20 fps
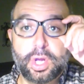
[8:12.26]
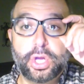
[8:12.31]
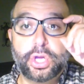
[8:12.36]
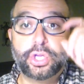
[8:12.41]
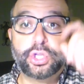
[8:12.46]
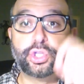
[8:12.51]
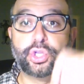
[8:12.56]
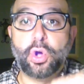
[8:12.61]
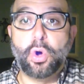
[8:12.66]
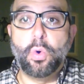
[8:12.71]

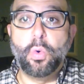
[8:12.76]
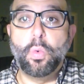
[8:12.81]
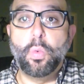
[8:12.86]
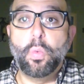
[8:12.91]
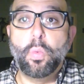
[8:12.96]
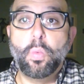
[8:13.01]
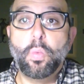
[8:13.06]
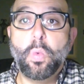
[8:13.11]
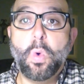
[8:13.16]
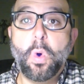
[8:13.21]
So
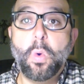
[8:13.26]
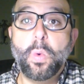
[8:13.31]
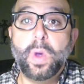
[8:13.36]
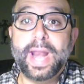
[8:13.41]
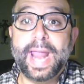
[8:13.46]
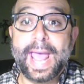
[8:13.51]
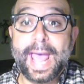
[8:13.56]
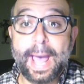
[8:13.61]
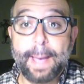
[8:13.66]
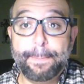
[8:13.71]
what
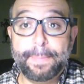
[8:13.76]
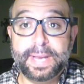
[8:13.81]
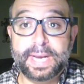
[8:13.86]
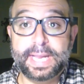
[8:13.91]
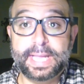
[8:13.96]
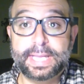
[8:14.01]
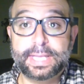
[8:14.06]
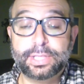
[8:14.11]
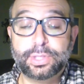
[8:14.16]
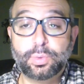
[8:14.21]
would happen
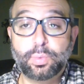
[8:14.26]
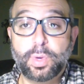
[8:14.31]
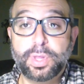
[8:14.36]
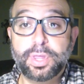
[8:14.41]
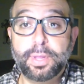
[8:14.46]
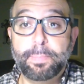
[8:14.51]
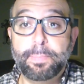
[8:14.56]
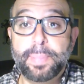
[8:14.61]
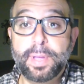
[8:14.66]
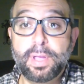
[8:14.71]
is when
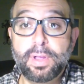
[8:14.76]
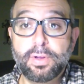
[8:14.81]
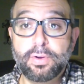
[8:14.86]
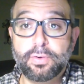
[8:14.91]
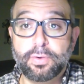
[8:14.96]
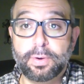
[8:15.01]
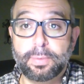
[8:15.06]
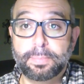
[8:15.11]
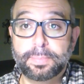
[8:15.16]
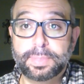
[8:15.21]
the
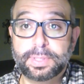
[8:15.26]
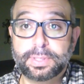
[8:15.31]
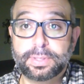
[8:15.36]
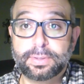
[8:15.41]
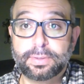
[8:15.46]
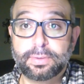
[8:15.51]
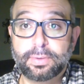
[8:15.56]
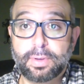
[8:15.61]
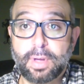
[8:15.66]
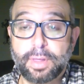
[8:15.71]
pilgrims,
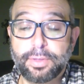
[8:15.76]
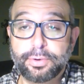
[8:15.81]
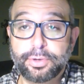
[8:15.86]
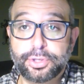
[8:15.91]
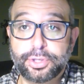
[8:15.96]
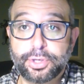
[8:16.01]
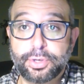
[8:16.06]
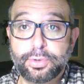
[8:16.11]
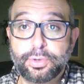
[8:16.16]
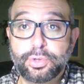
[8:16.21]
other
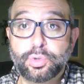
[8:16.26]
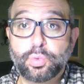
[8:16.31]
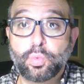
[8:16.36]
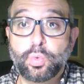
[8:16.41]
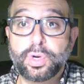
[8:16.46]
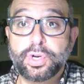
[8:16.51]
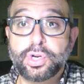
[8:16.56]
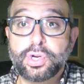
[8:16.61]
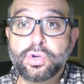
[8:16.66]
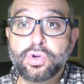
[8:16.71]
Jews,
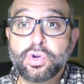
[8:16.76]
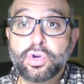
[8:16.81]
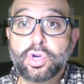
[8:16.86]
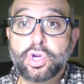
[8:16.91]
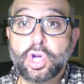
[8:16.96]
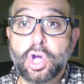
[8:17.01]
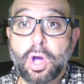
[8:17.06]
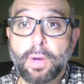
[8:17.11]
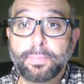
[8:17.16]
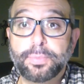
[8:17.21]
would
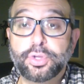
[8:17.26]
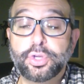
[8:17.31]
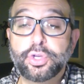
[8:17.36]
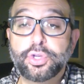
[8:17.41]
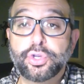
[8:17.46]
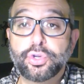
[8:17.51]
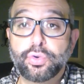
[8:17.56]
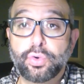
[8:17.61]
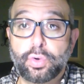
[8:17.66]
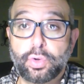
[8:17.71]
come to
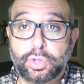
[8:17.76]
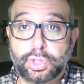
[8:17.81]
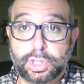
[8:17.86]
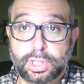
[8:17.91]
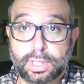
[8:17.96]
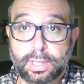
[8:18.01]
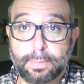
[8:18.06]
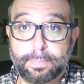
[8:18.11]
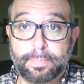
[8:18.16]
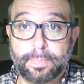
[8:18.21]

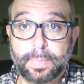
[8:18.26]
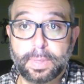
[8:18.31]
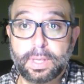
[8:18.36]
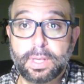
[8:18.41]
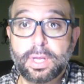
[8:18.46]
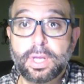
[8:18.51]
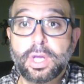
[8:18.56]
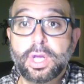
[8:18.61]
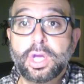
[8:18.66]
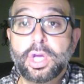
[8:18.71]
Jerusalem
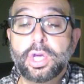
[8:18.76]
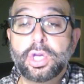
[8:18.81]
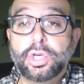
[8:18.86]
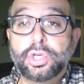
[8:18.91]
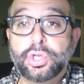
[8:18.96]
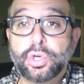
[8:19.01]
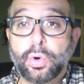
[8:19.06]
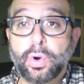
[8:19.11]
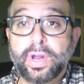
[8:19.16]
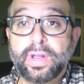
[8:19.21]

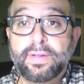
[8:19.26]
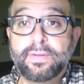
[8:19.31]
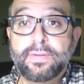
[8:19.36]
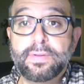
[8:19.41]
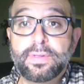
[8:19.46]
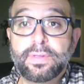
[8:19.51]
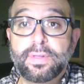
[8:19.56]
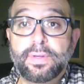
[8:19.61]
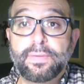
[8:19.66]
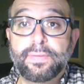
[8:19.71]
during
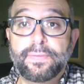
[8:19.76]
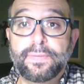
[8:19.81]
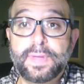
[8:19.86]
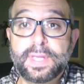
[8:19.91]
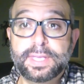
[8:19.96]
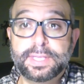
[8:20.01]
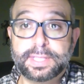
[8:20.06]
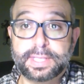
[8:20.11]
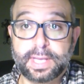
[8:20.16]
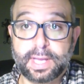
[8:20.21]
the
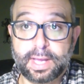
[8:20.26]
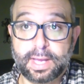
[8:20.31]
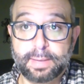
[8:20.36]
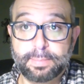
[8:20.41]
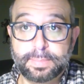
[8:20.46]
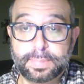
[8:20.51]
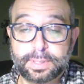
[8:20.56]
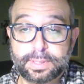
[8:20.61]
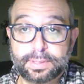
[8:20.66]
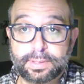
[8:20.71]
feast
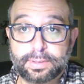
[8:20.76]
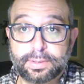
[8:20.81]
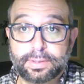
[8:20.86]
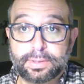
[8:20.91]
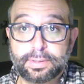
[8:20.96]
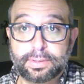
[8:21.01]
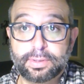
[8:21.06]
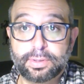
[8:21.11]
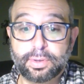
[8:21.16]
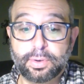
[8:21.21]
times,
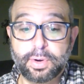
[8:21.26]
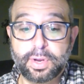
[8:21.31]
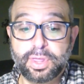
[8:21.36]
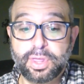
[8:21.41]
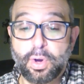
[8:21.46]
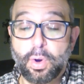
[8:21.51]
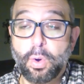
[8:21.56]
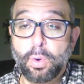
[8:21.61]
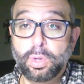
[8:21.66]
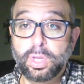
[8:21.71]
during
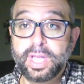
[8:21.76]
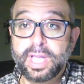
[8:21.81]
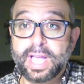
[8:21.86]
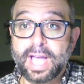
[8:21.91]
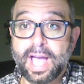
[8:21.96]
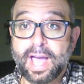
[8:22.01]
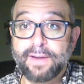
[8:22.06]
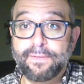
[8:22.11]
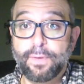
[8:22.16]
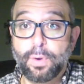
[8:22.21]
the holy
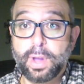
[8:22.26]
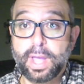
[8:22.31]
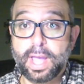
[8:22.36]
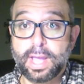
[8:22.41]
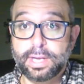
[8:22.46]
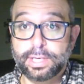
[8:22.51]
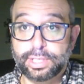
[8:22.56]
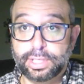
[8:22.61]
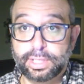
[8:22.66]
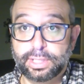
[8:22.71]

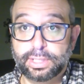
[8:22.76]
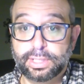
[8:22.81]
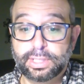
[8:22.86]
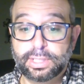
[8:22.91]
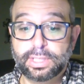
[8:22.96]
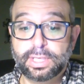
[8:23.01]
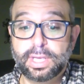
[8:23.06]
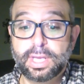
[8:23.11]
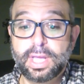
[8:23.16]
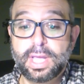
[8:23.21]

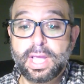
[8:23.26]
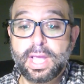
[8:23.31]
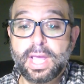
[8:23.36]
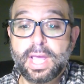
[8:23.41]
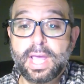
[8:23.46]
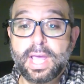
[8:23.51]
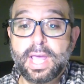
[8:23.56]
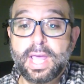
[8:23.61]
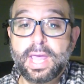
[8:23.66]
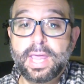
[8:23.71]
convocations,
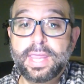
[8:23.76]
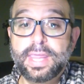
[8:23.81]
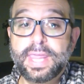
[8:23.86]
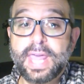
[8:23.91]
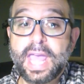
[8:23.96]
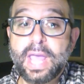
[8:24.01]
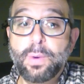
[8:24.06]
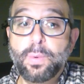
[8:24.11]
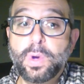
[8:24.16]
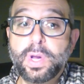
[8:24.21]

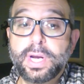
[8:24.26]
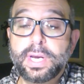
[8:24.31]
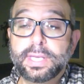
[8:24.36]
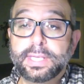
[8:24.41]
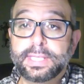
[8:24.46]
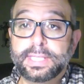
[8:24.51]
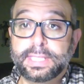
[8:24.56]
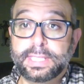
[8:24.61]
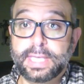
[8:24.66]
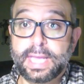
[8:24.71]
they would
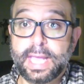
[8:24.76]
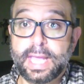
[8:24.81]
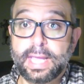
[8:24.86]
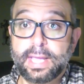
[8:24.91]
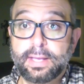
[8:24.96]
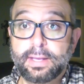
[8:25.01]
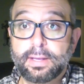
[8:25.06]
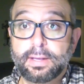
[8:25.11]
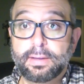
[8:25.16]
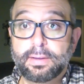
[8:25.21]
sing